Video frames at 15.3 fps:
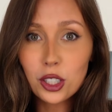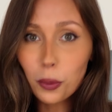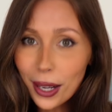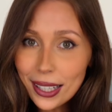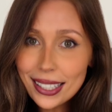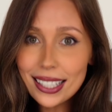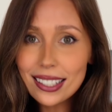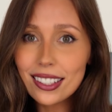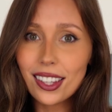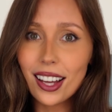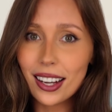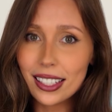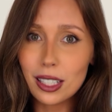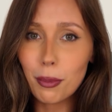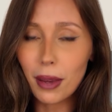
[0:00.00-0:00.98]
20 to
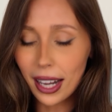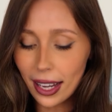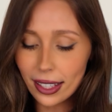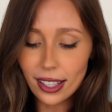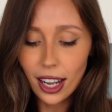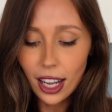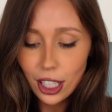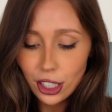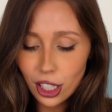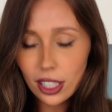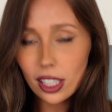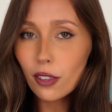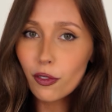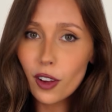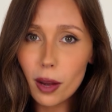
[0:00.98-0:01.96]
30 minutes
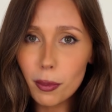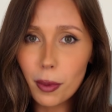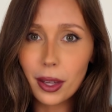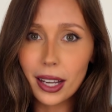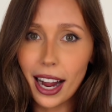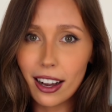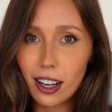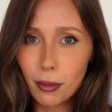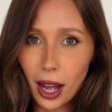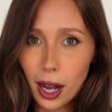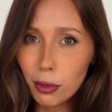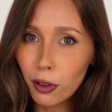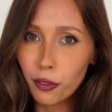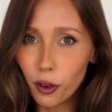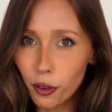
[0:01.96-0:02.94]
just to firm up the caramel
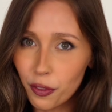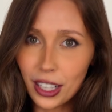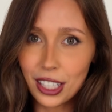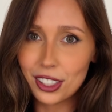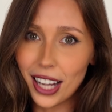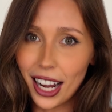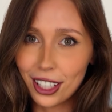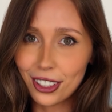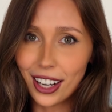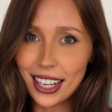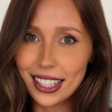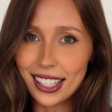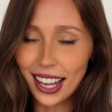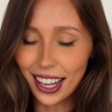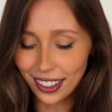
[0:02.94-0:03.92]
before finish
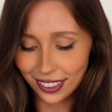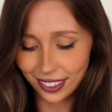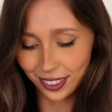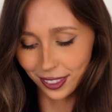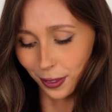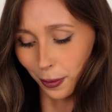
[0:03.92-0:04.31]
decorating.